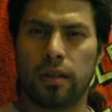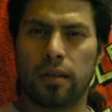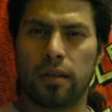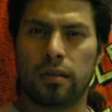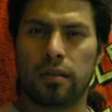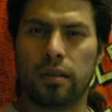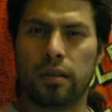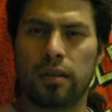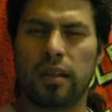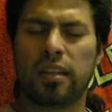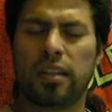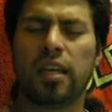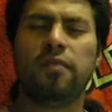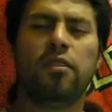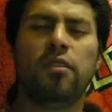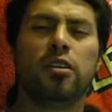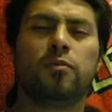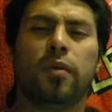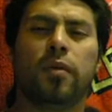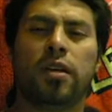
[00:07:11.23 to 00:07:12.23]
They
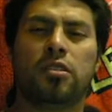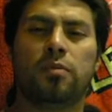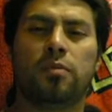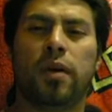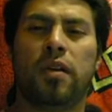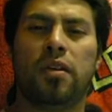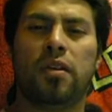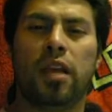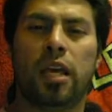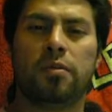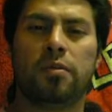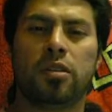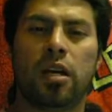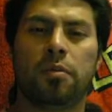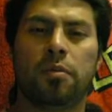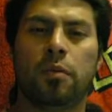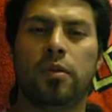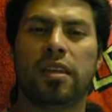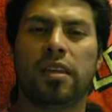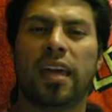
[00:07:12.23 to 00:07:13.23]
give you explanations about names,
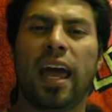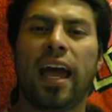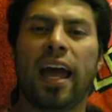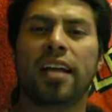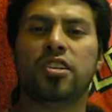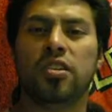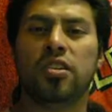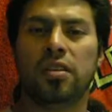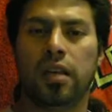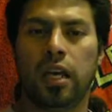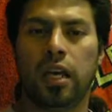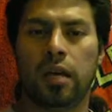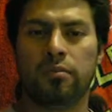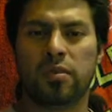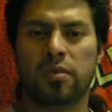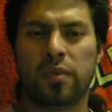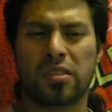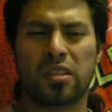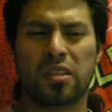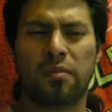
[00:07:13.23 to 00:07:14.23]
come up with catchy
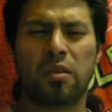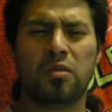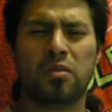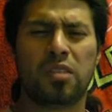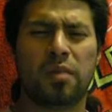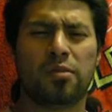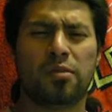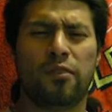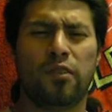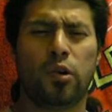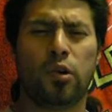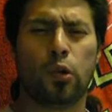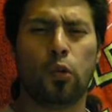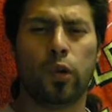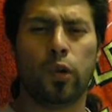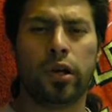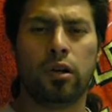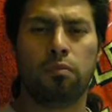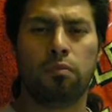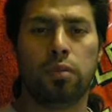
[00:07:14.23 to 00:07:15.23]
names. But some of those names are very
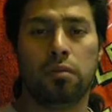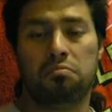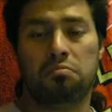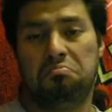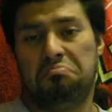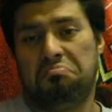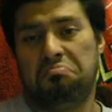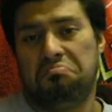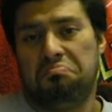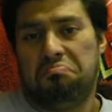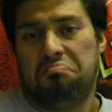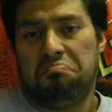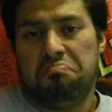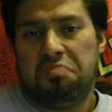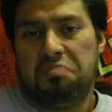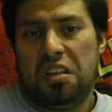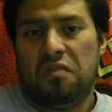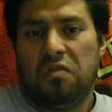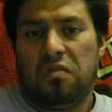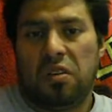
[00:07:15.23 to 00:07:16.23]
weird, but
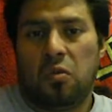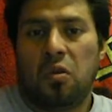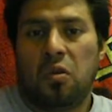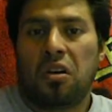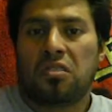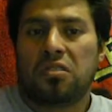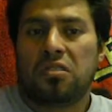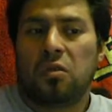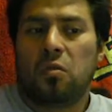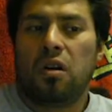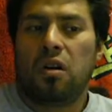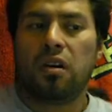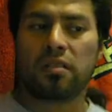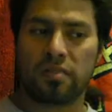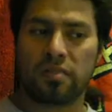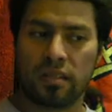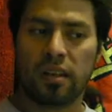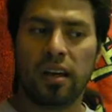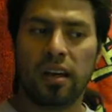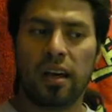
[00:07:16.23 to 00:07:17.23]
if it works, it
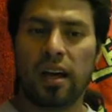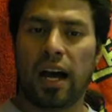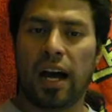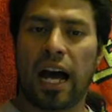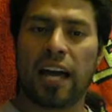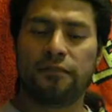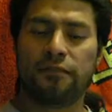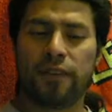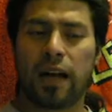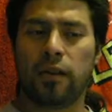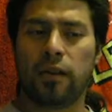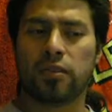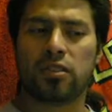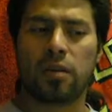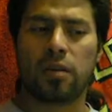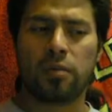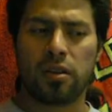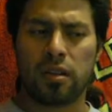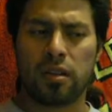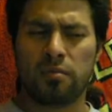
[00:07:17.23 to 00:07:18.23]
works. I follow
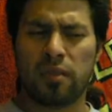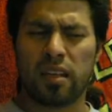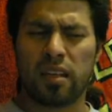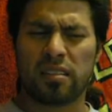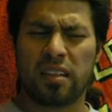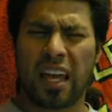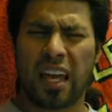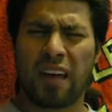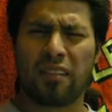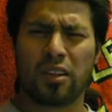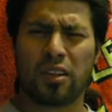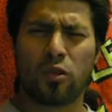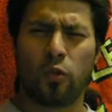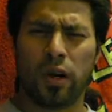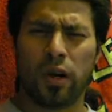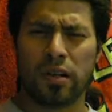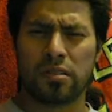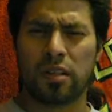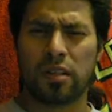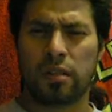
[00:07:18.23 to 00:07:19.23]
some of them. They have like the
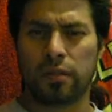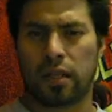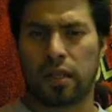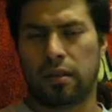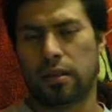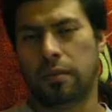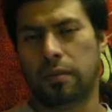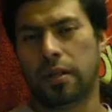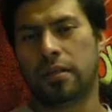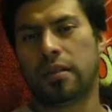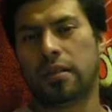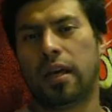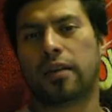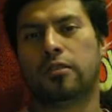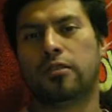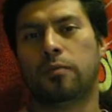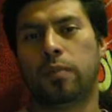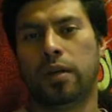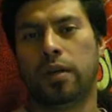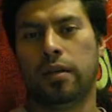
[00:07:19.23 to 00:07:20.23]
weirdest name, like Limitless
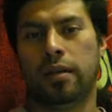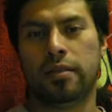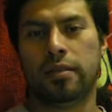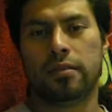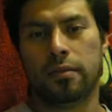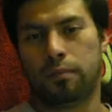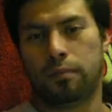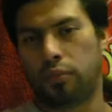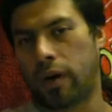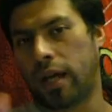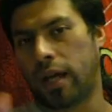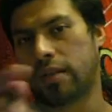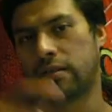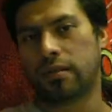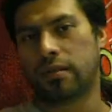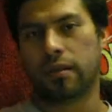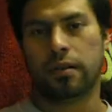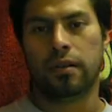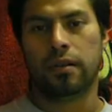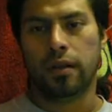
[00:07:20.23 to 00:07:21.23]
XP, he's a
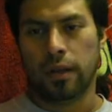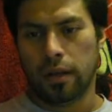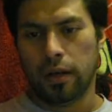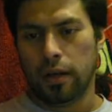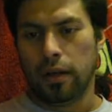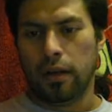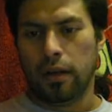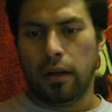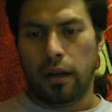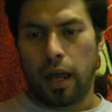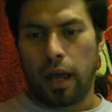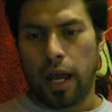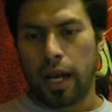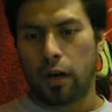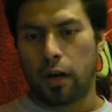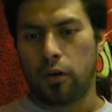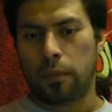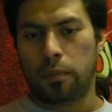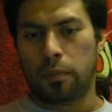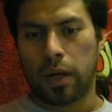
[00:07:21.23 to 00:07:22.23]
prankster.
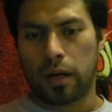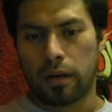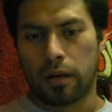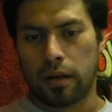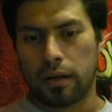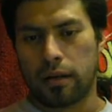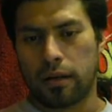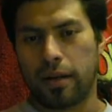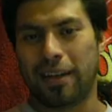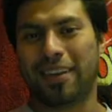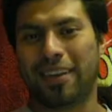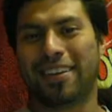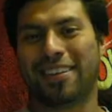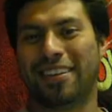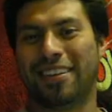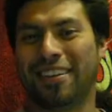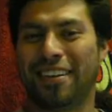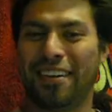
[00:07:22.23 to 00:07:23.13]
Angry Picnic.